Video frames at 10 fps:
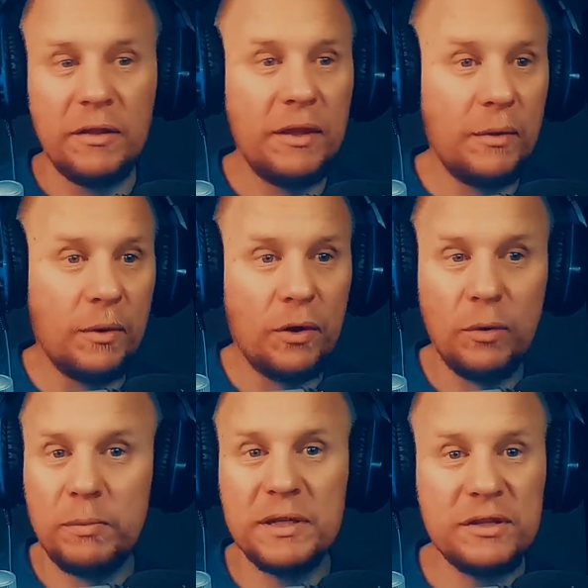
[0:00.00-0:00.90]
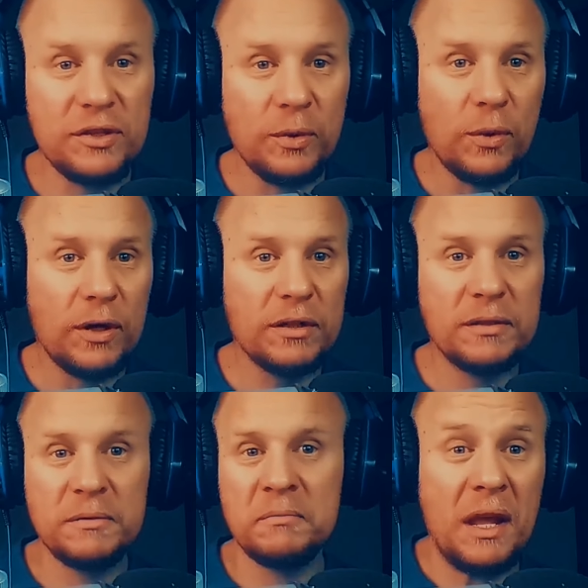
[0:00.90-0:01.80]
They were open
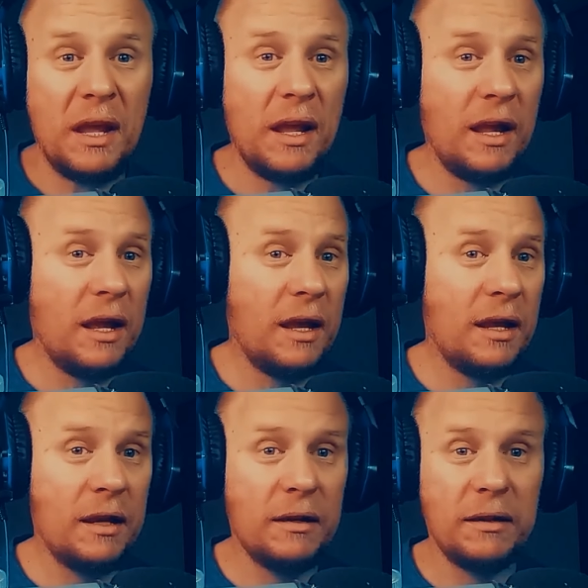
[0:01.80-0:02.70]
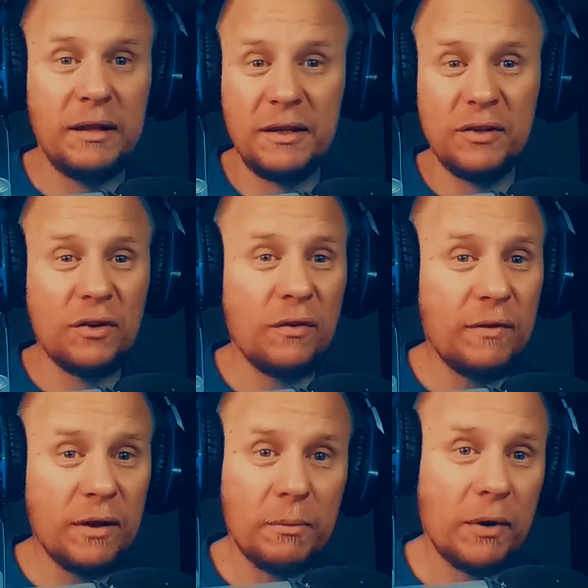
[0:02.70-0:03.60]
source, and they took
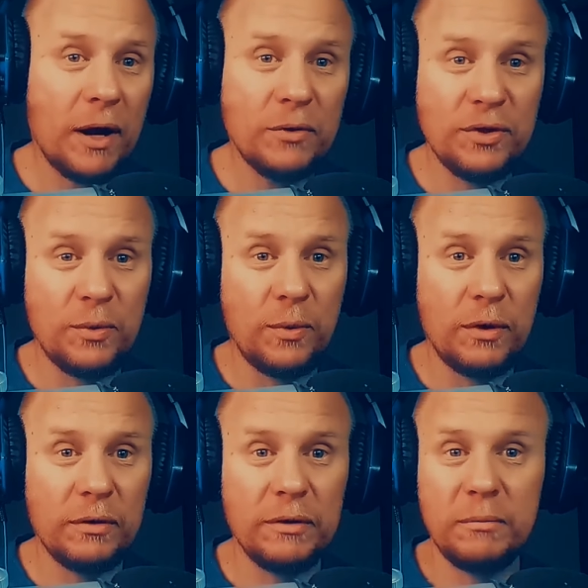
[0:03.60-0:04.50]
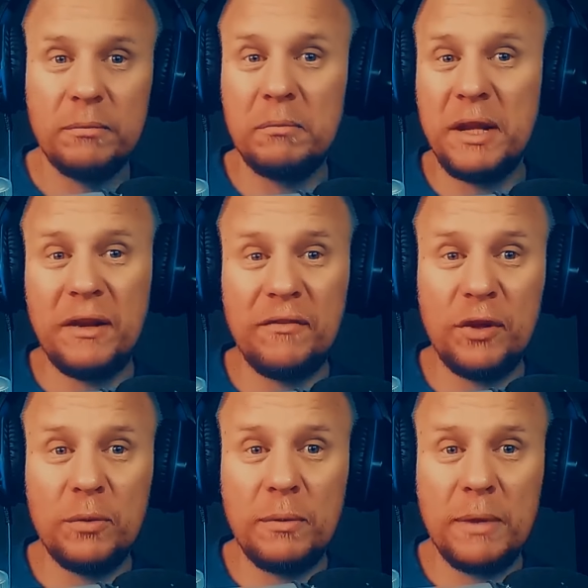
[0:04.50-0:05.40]
over the browser world. Many of
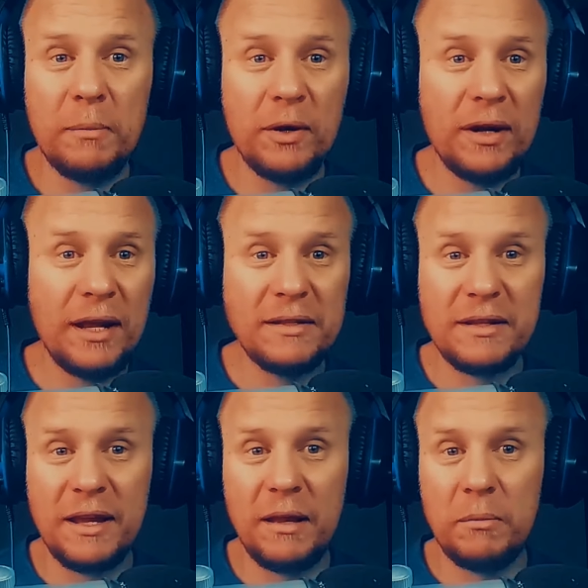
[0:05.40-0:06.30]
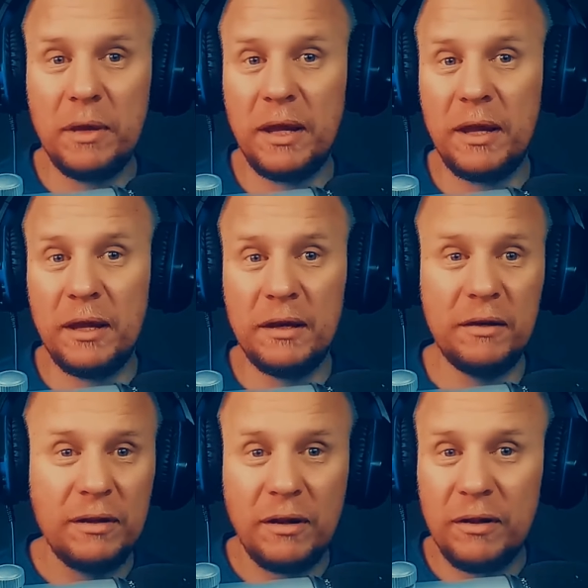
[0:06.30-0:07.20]
you remember Netscape,
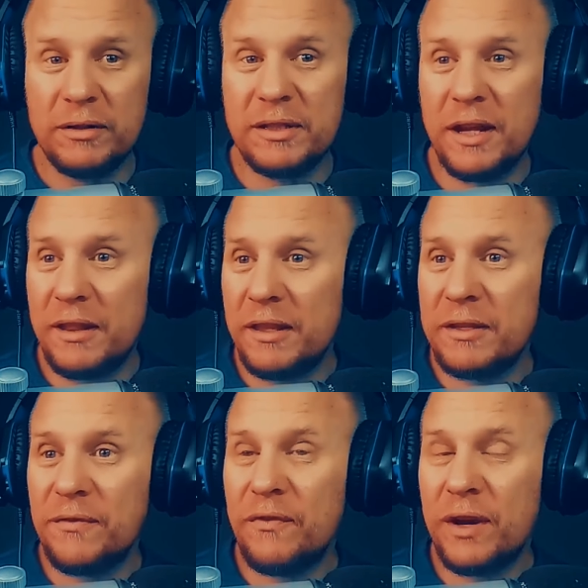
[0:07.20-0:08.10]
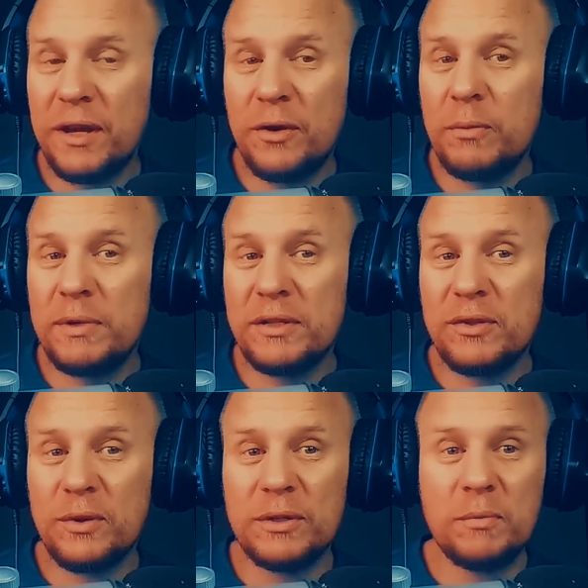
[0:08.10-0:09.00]
and all of a sudden this free and open
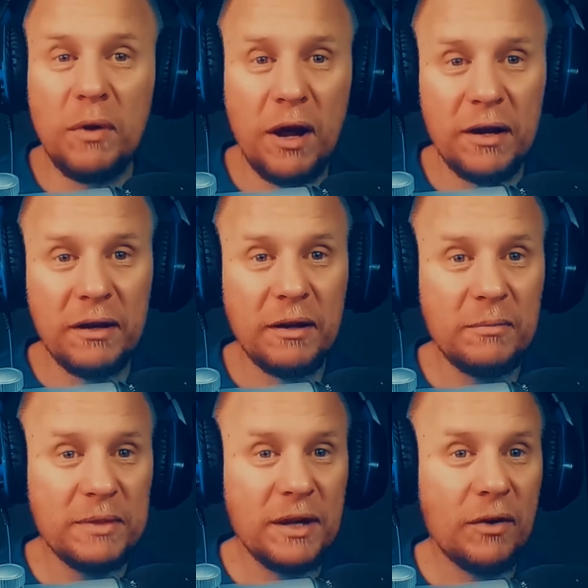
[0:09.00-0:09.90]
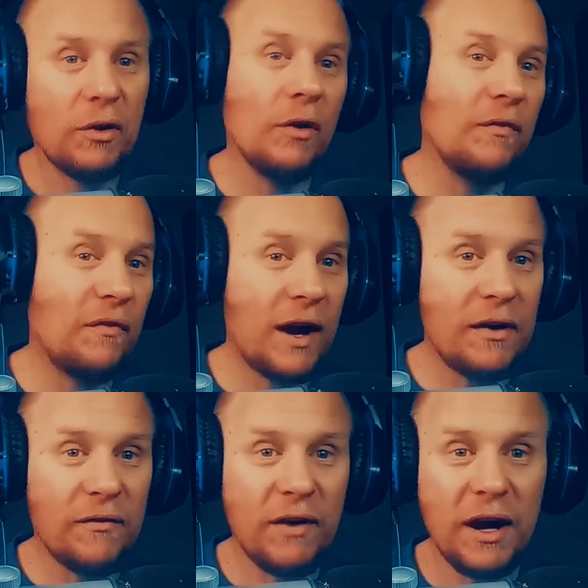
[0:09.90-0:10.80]
source product comes out called
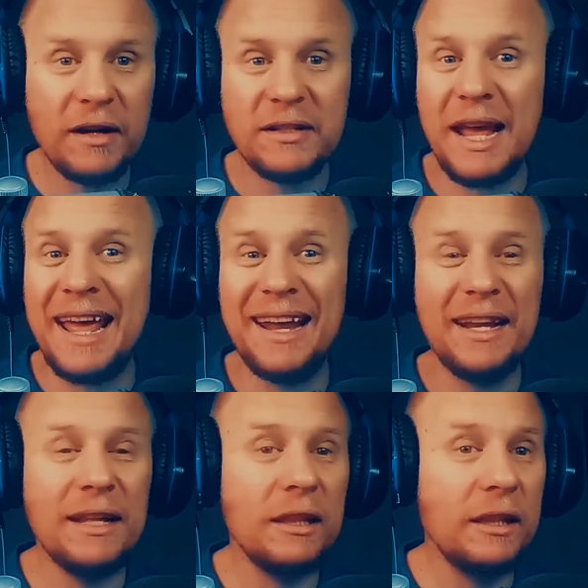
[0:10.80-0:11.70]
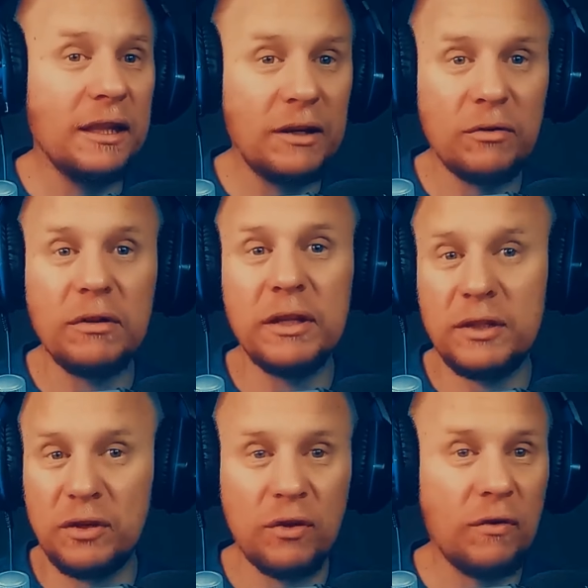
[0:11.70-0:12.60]
Firefox, and it literally
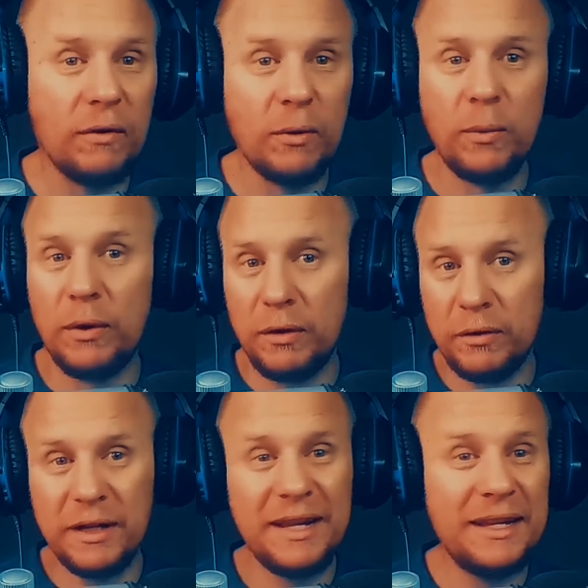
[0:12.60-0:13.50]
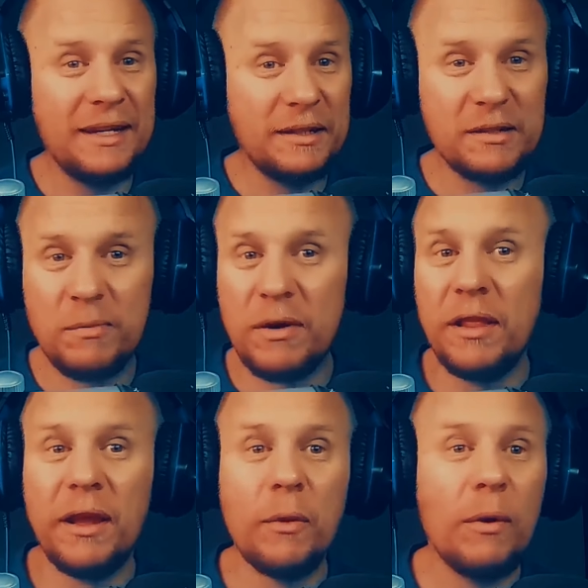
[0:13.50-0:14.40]
took over the world. It spread
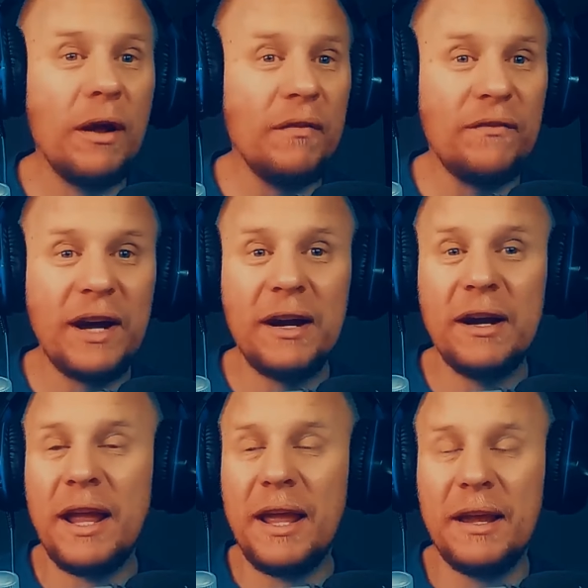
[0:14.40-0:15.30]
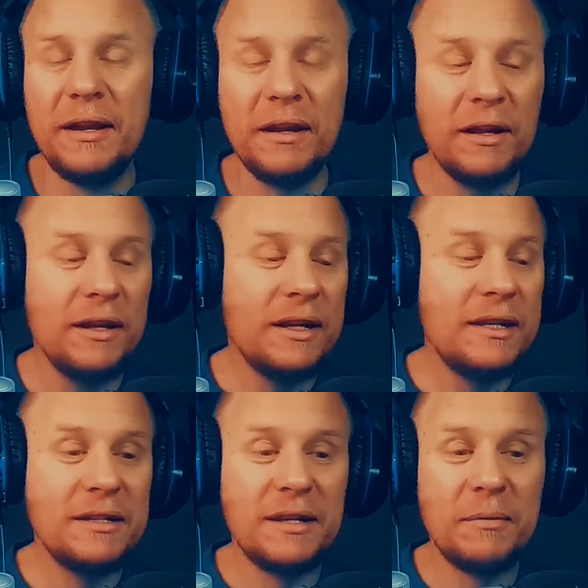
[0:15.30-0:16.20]
like wildfire, and
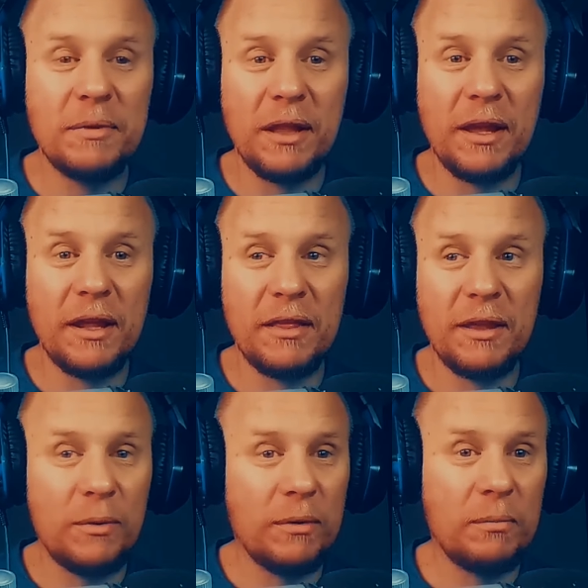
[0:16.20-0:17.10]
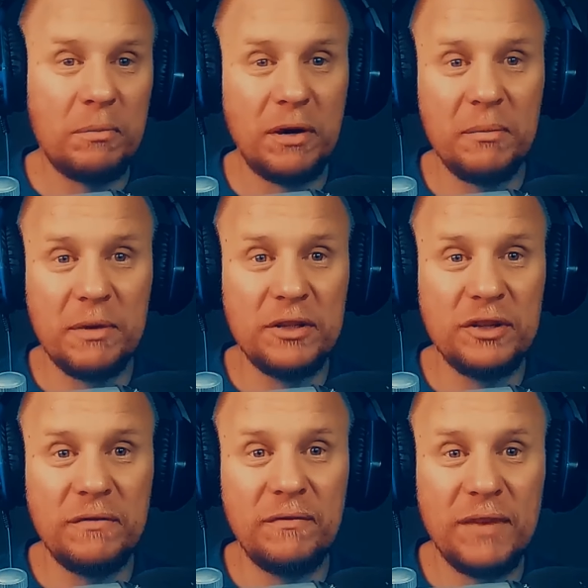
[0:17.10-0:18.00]
it seemed like they were pretty
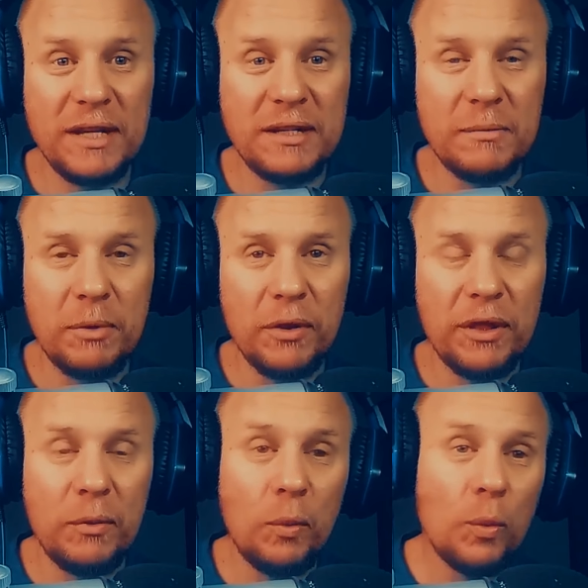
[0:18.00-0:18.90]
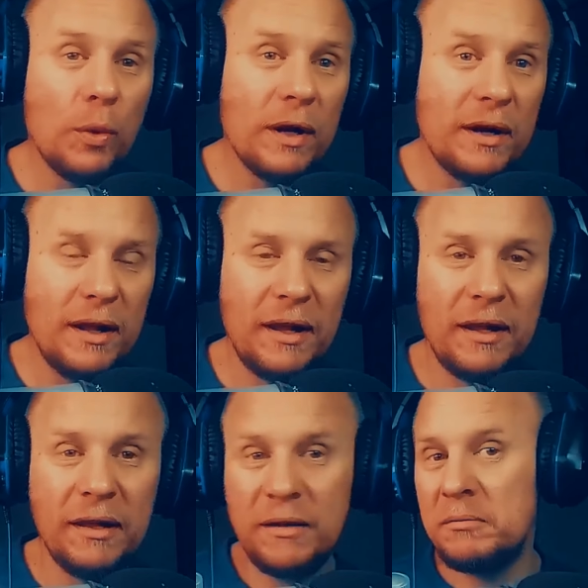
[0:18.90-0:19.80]
much invincible. Then one
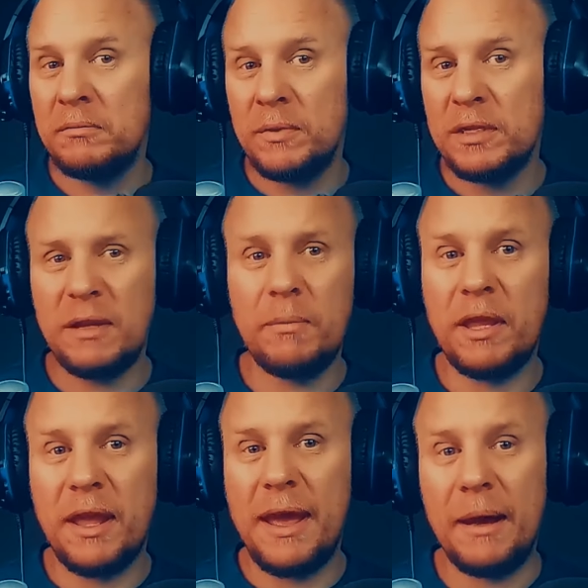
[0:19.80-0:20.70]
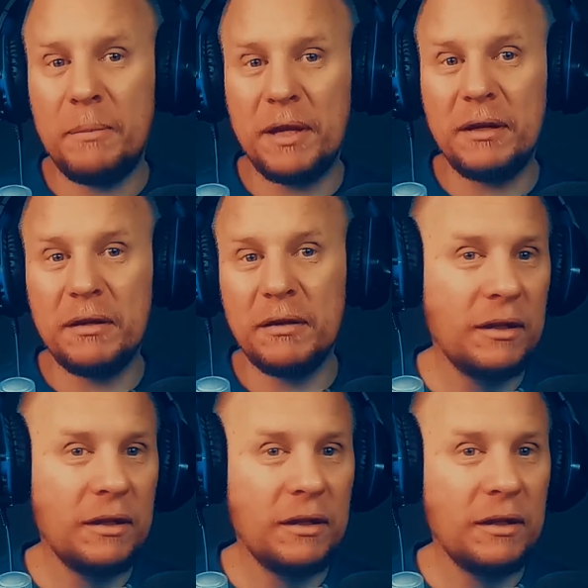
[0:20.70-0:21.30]
day, something happened.